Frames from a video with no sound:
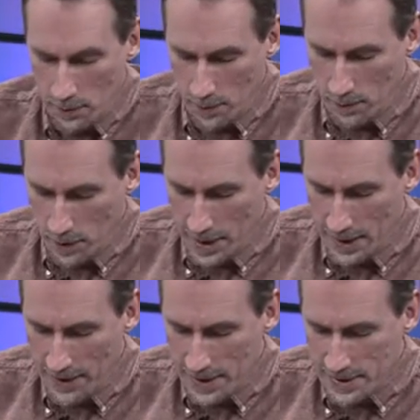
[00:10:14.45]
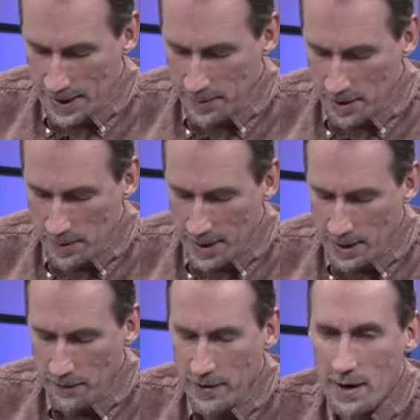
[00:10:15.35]
we're, we're kind of out of time here, but how
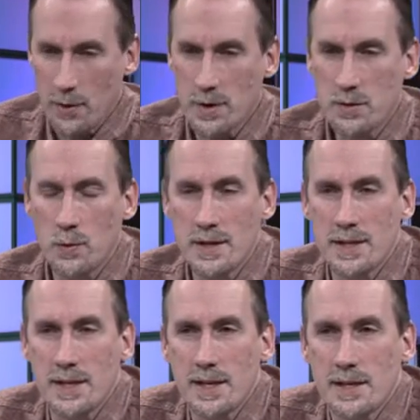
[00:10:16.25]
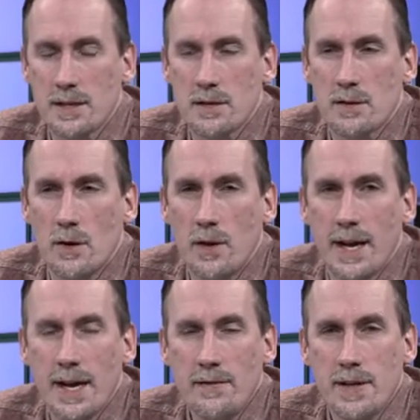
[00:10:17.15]
do you figure out which ones of these go to
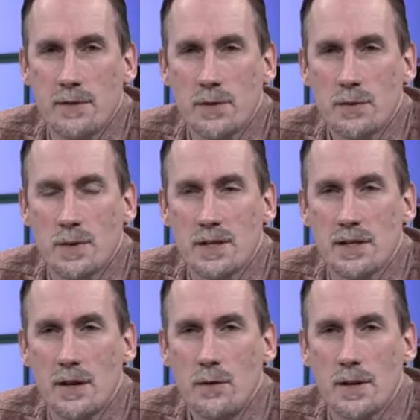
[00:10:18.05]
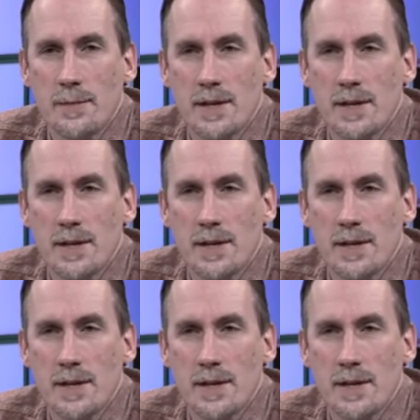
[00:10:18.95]
heaven and which ones don't? I